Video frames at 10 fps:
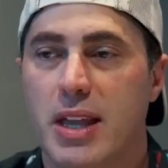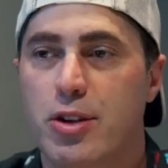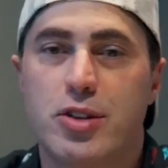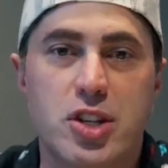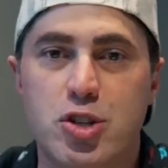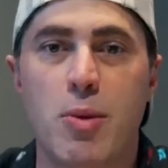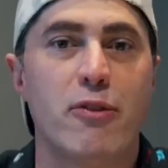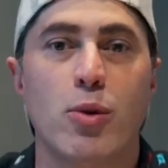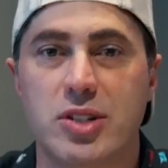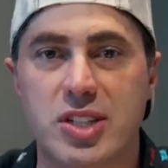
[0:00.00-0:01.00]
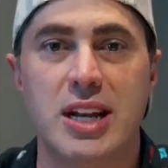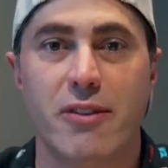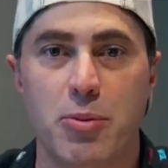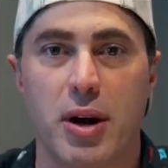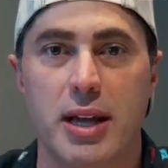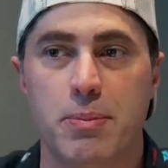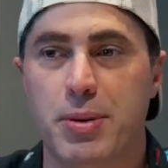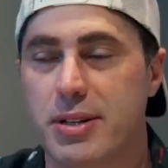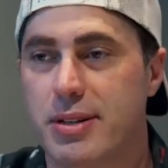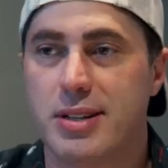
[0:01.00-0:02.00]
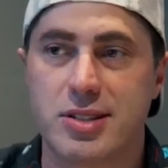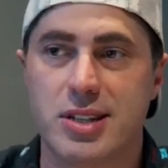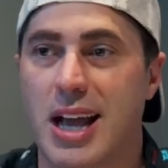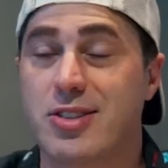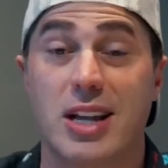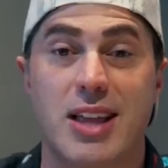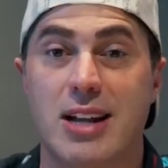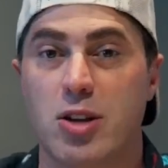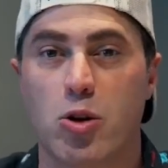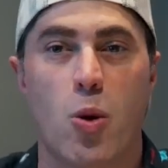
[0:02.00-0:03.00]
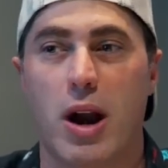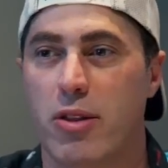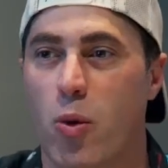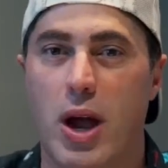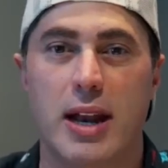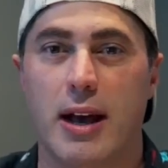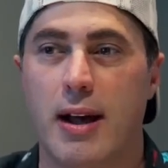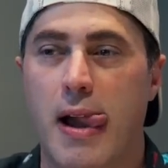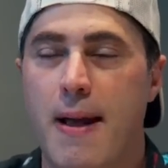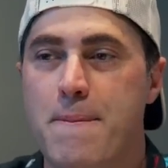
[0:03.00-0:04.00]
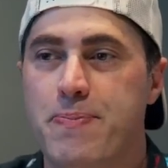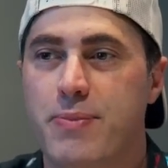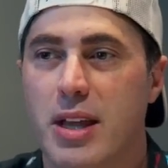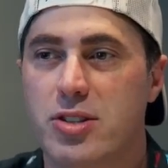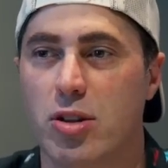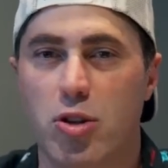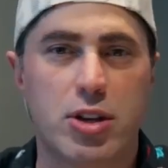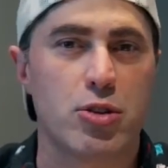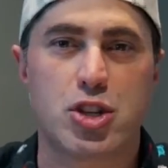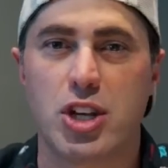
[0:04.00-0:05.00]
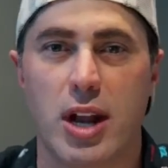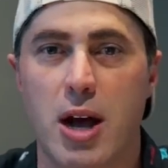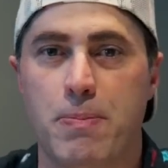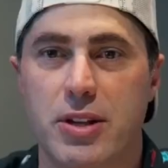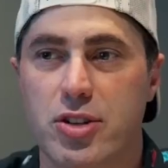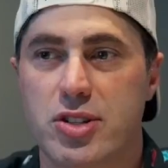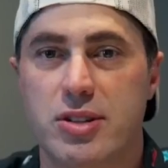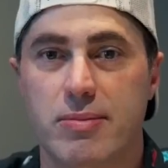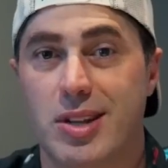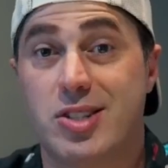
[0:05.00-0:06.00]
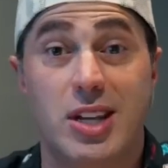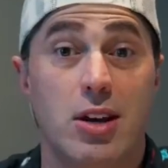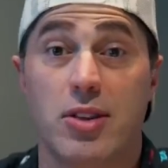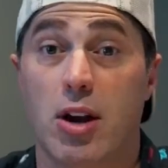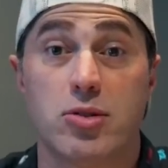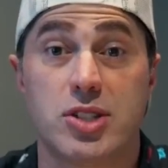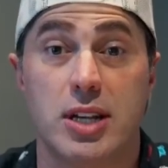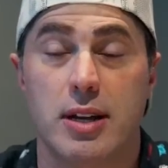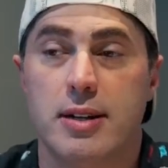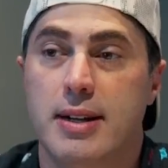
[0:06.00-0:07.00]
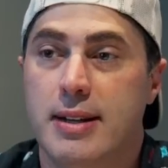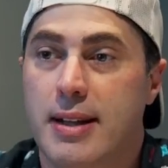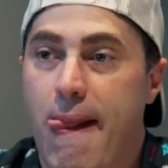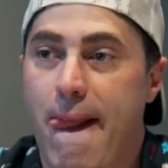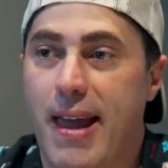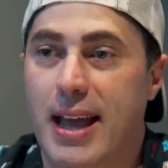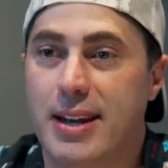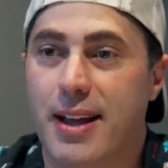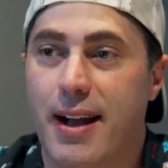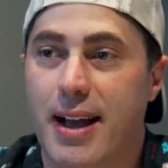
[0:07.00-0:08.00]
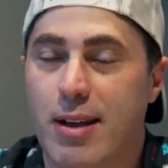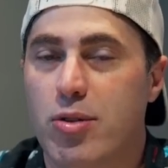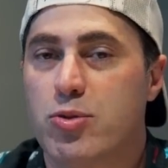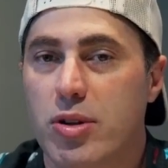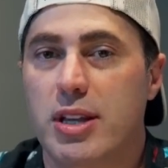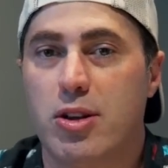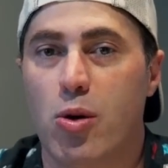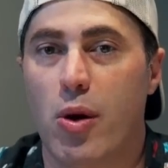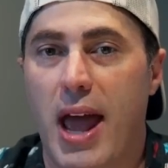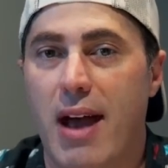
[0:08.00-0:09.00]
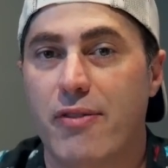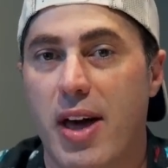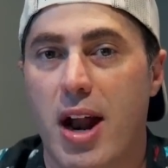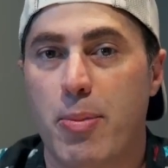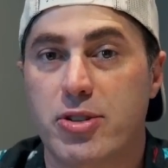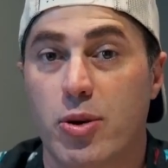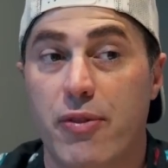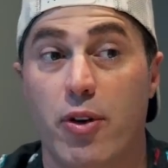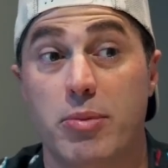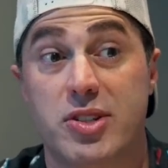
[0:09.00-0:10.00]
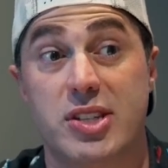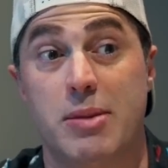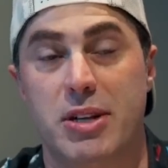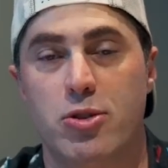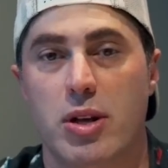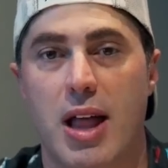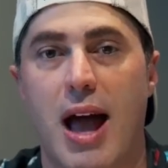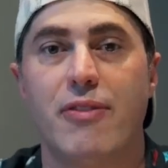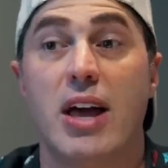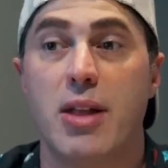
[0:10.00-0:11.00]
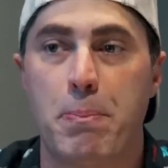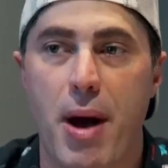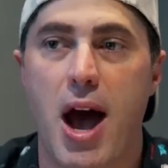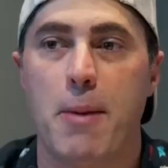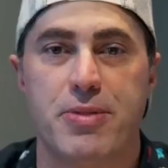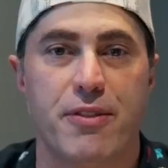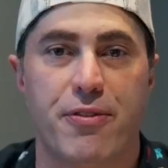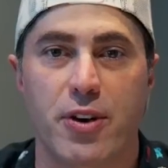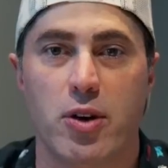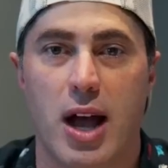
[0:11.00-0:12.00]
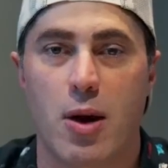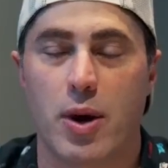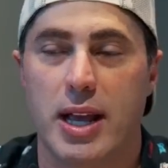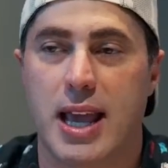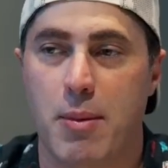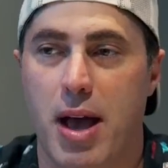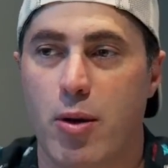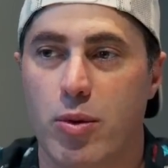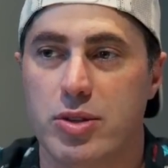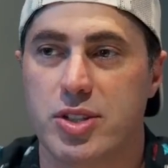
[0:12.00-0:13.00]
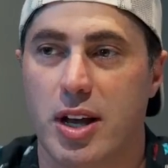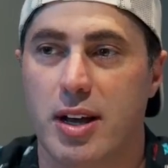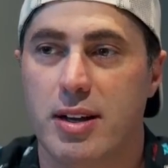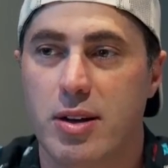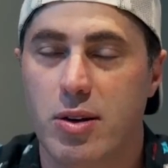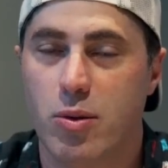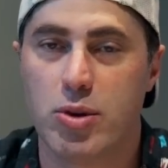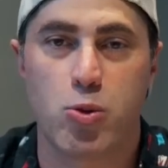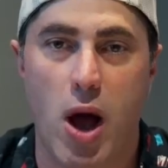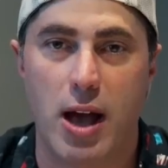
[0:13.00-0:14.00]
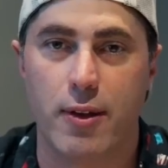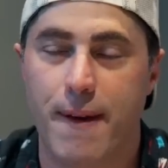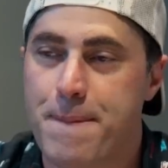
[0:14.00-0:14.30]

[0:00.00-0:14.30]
you just assume everyone's seen everybody, but guys like that don't go out of their way to look your shit up. They see you or they don't see you. And it was really cool to have that opportunity for him to see me do it live. And the pop that Phil got when I came out was wild.